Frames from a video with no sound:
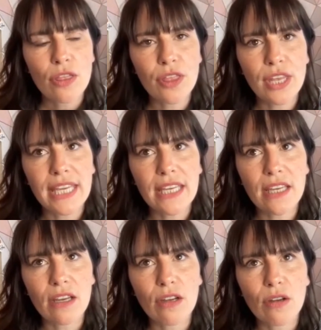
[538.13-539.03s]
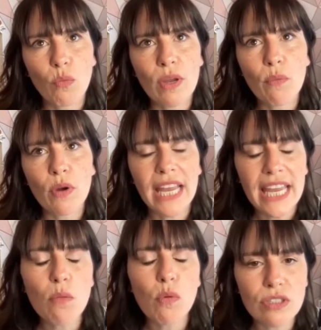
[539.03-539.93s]

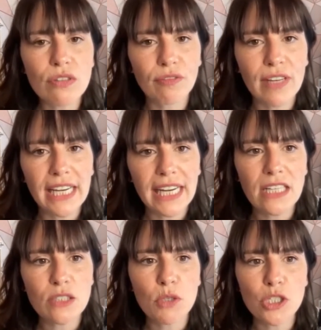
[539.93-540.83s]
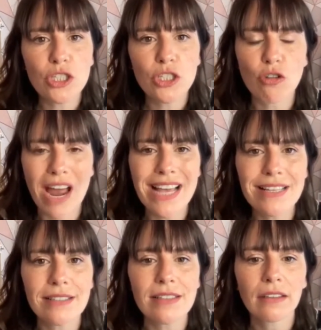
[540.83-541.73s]
he wasn't feeling as much
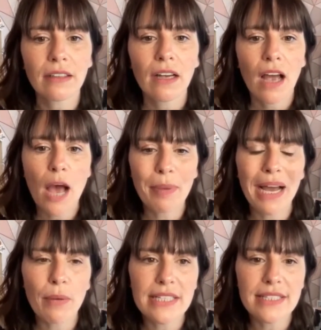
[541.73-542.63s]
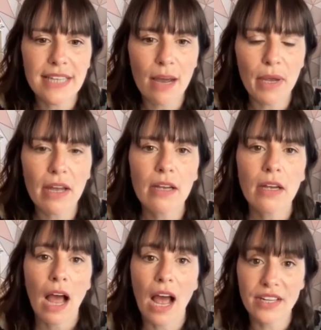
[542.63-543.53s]
stress about his stammer,
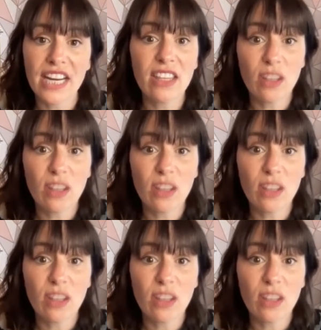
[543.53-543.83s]
and